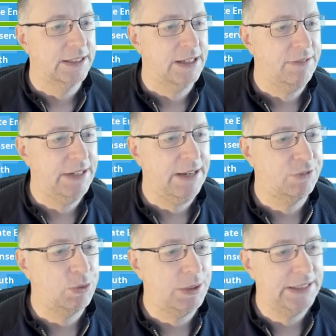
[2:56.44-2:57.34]
Currently
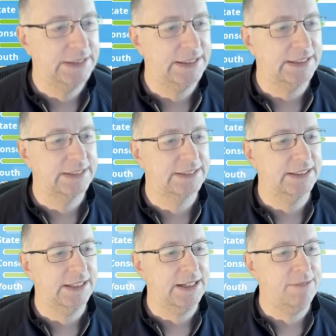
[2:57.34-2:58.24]
have 26
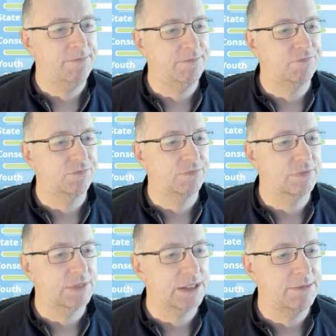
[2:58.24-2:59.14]

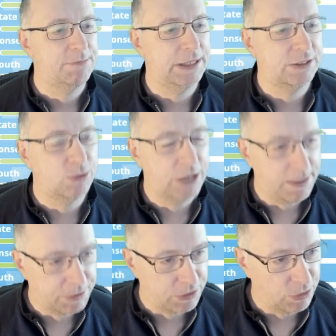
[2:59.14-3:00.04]
political
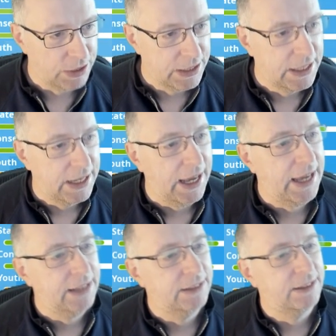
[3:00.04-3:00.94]
capital.
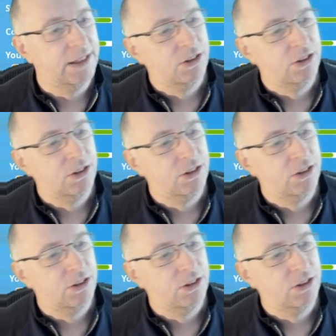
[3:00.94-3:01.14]
And the